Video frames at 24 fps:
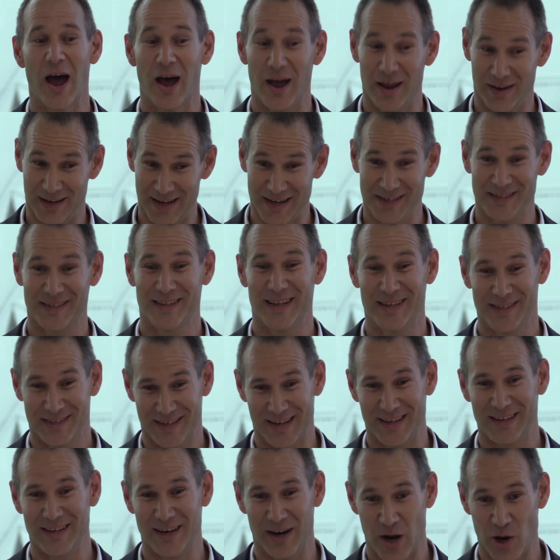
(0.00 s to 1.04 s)
unless there's
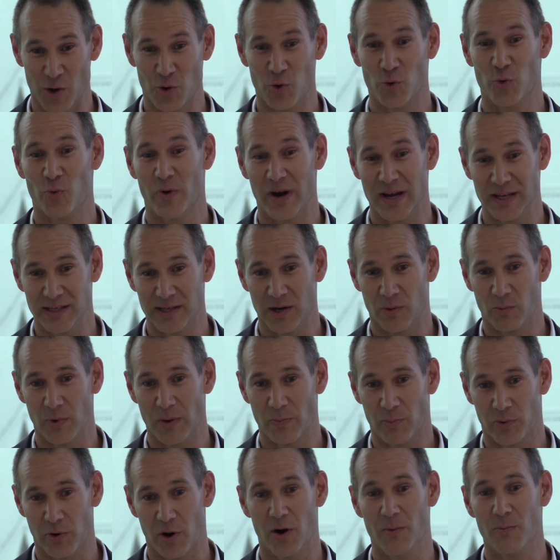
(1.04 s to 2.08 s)
a good reason and we
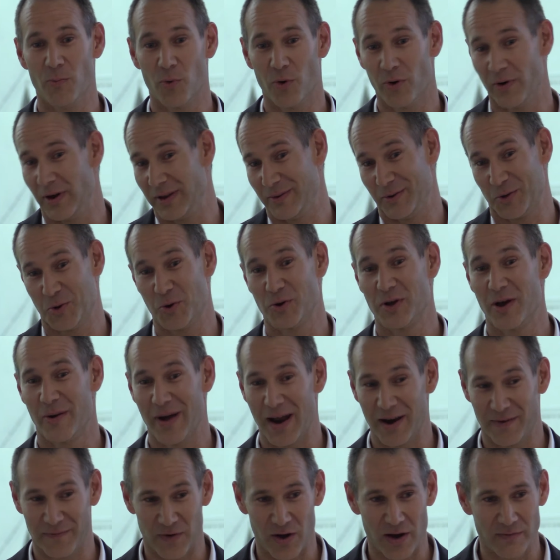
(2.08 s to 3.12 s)
probe more, and it could go
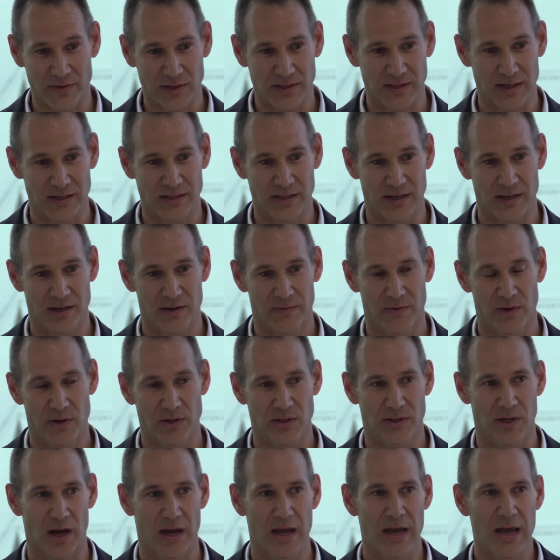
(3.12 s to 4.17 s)
out to 5 or 6
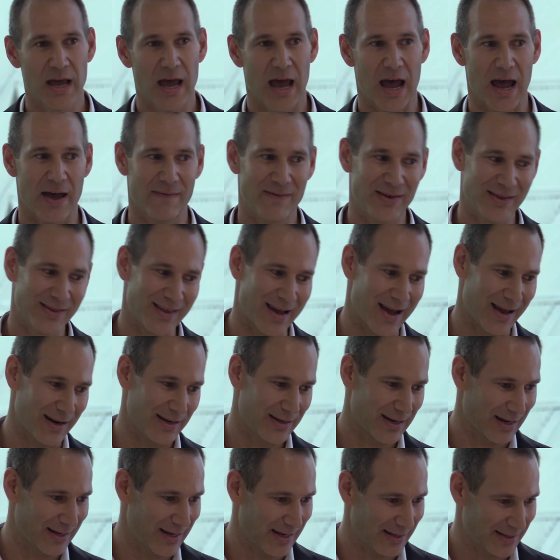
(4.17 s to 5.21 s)
interviews. So having
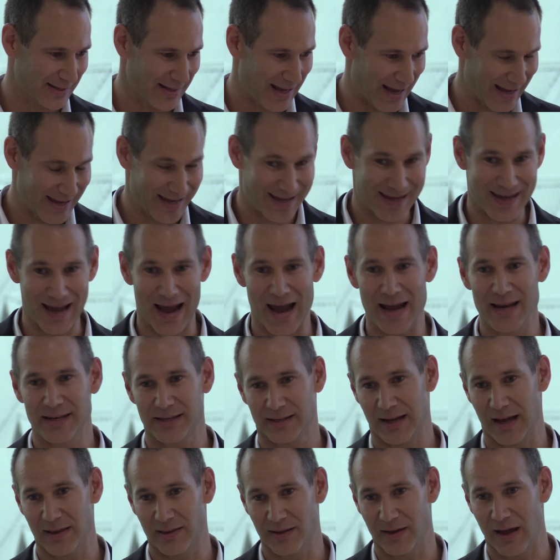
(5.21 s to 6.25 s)
that, I guess, that gate
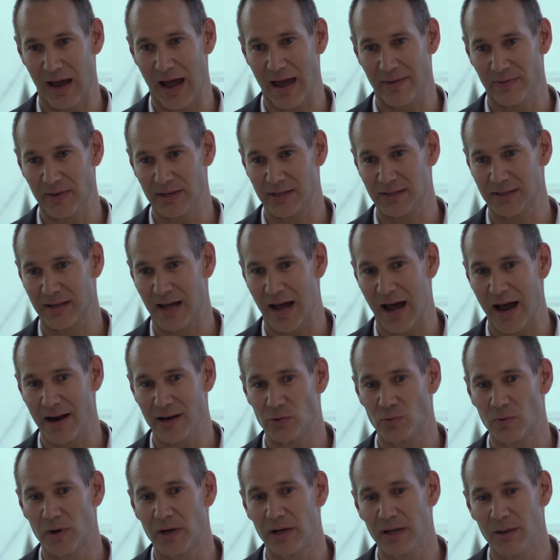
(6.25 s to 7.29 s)
at the start is
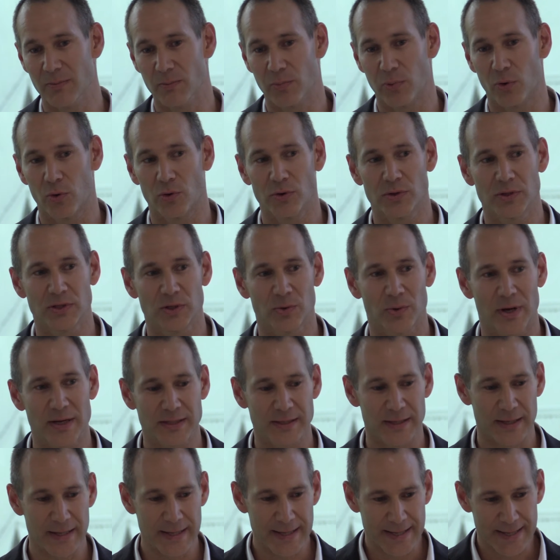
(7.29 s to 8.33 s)
really important to
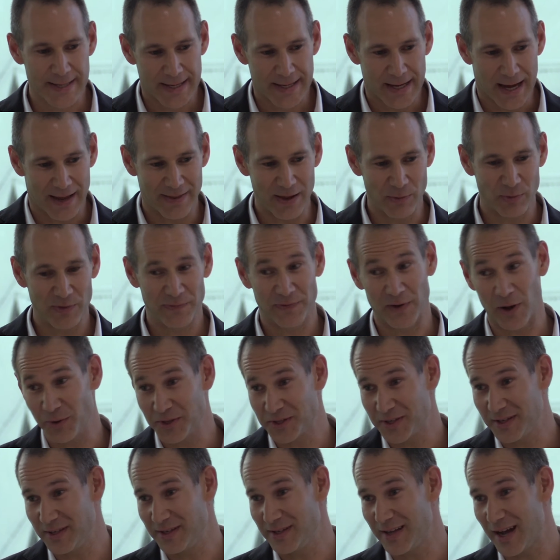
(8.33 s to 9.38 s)
us. And then we flow
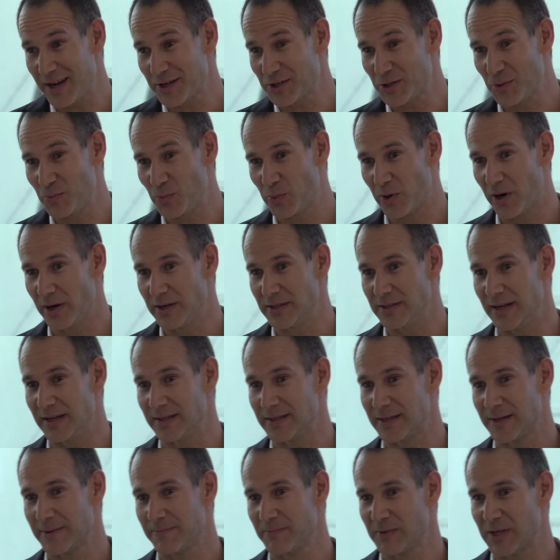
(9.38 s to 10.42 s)
into the induction
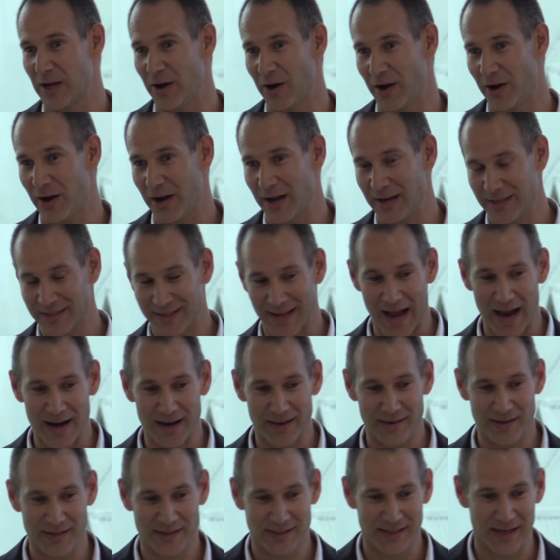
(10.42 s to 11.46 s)
process. So I started
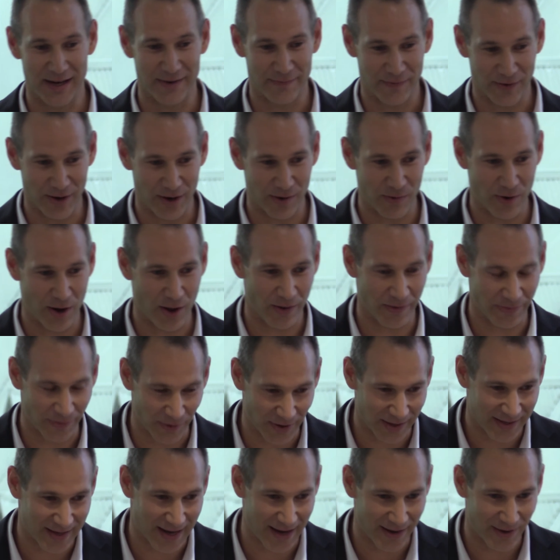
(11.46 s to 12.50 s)
in the CFO role. I
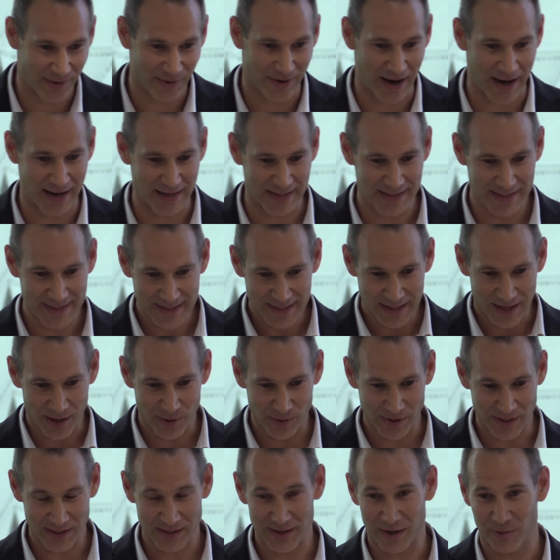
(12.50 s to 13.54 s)
thought, okay, great. I
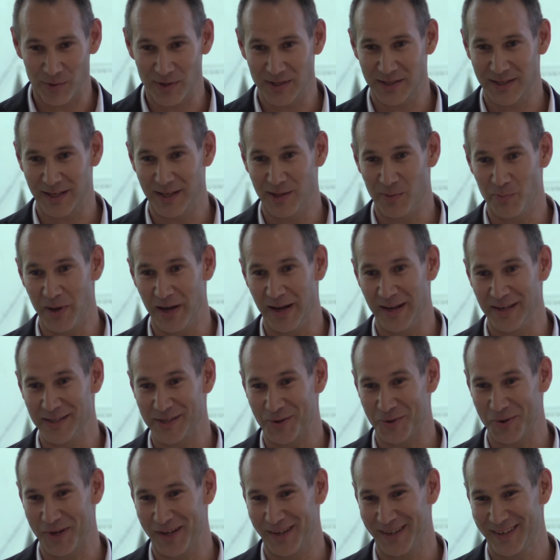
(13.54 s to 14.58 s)
want to see the beans.
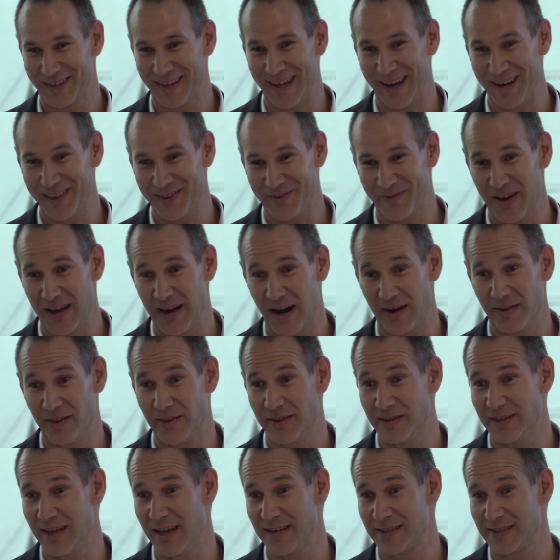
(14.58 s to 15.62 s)
I want to get the feet under
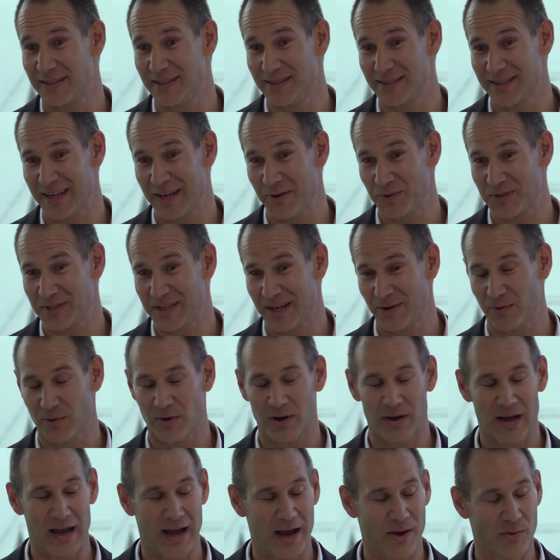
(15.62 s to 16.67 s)
the desk and see
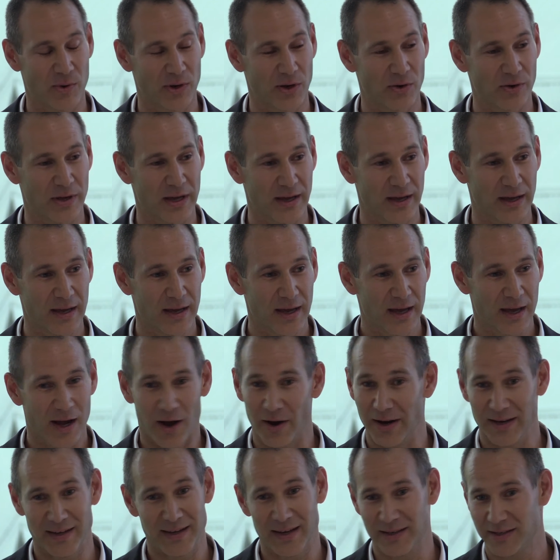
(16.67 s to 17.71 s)
how we're looking.
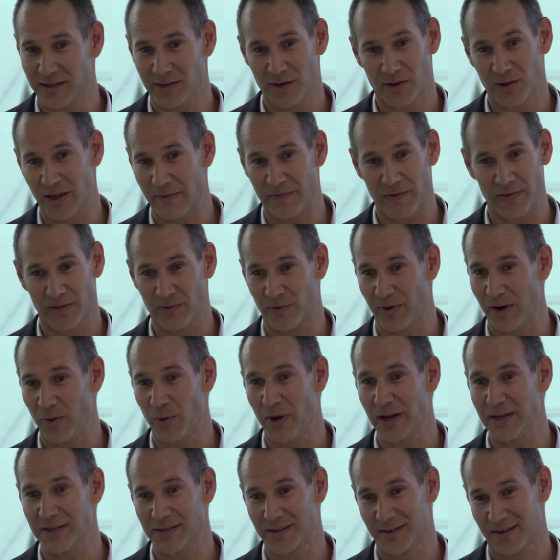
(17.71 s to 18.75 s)
I didn't get to do that for 3
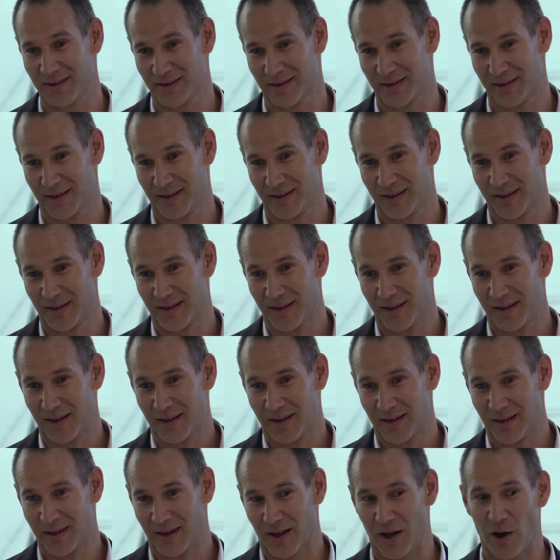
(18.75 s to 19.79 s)
weeks.
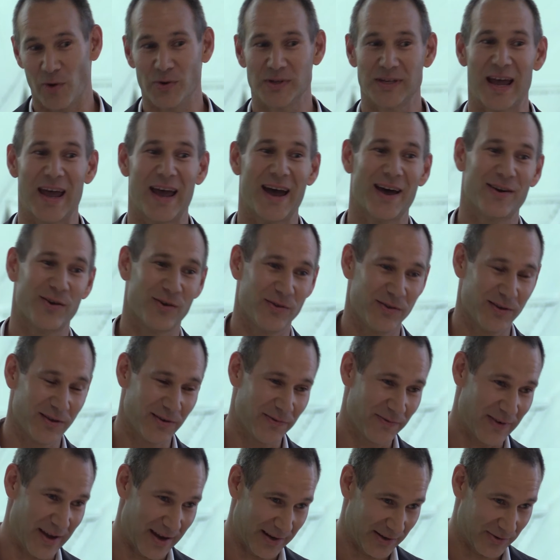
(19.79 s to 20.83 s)
I was out on the
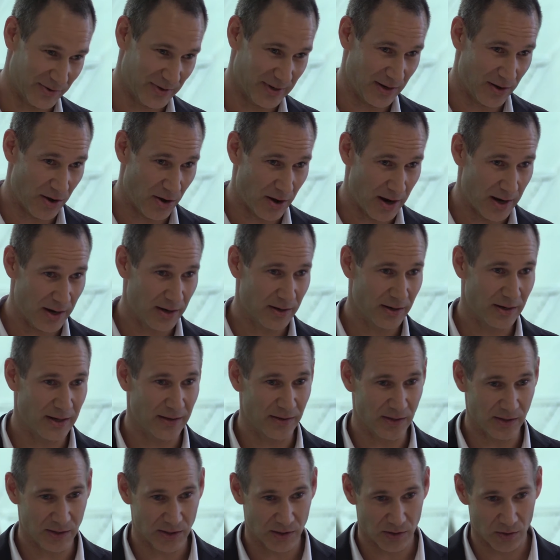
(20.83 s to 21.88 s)
factory line,
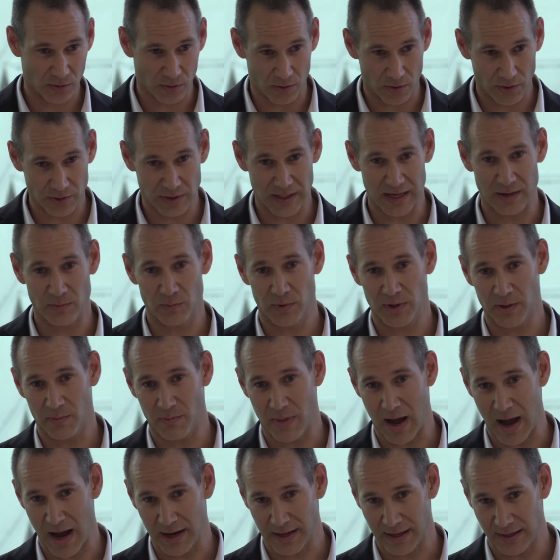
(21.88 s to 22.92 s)
in the stores, in with the
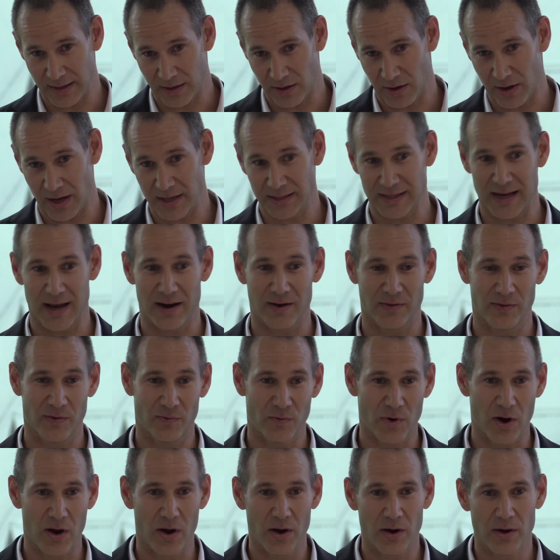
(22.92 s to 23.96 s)
marketing guys, out on the
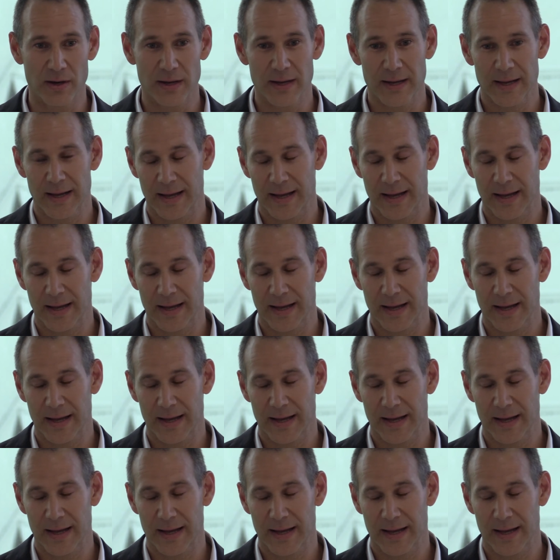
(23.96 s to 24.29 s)
road,